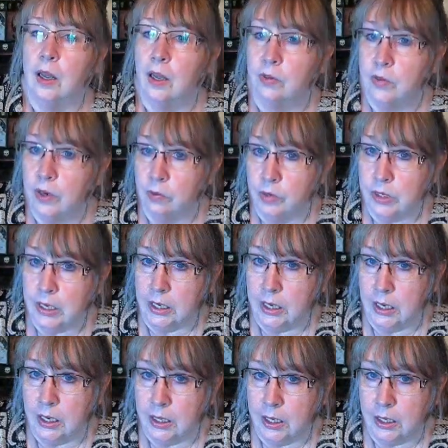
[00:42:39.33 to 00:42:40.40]
I've never done
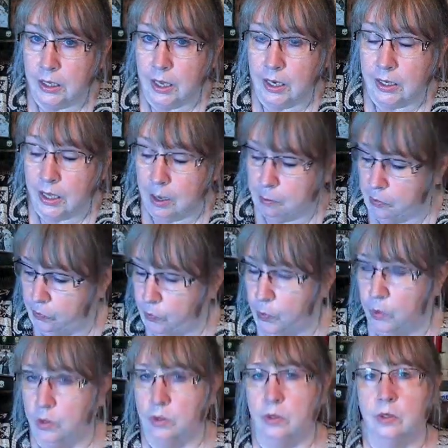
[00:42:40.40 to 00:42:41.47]
anything like that
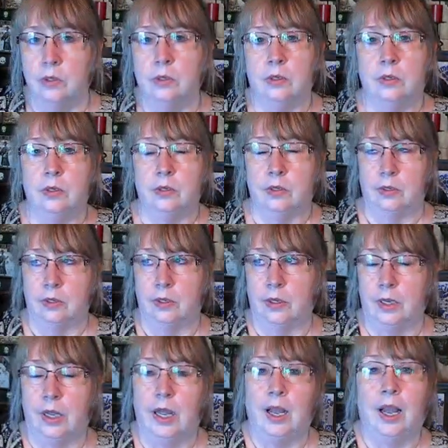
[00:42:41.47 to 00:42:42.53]
before.
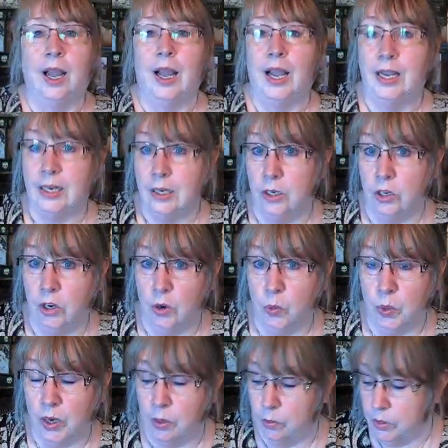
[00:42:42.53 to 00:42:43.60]
I didn't know
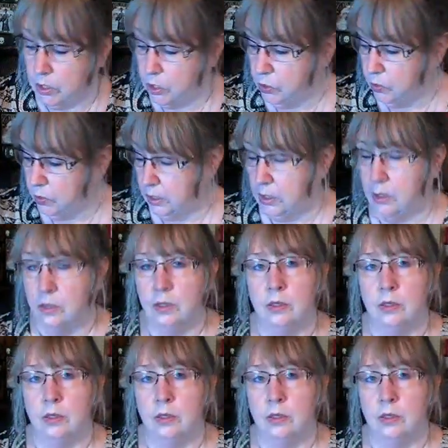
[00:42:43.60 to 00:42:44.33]
what I was doing.